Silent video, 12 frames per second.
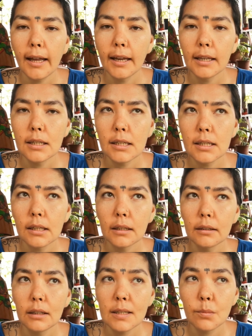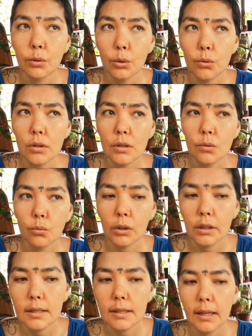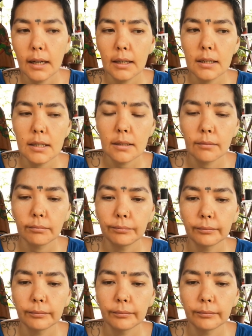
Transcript: And this process works that